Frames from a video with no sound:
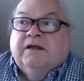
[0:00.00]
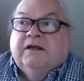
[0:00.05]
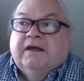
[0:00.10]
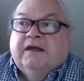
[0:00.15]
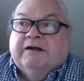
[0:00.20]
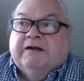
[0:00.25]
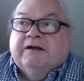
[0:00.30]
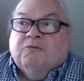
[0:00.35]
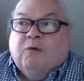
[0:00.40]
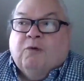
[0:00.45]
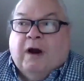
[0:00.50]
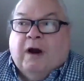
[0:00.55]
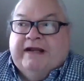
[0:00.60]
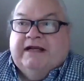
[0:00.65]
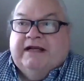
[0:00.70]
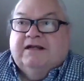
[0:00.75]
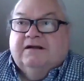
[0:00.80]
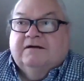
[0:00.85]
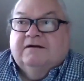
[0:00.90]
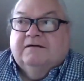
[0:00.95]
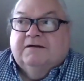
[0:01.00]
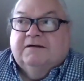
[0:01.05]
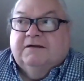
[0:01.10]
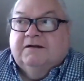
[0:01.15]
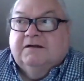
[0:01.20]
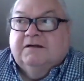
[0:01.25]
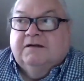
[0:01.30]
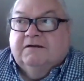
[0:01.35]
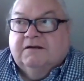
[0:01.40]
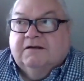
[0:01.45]
write it
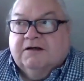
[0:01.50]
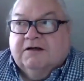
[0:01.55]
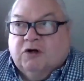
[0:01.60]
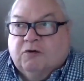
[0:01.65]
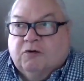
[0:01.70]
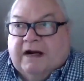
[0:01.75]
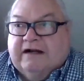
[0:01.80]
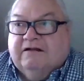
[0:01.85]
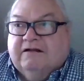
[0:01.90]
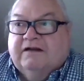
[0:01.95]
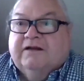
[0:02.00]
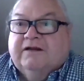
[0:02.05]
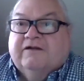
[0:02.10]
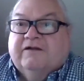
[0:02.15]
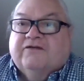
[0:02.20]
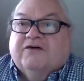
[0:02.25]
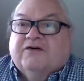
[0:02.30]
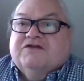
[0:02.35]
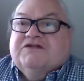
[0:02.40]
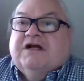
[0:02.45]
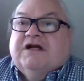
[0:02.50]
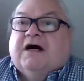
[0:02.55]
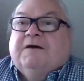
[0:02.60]
correctly the first time.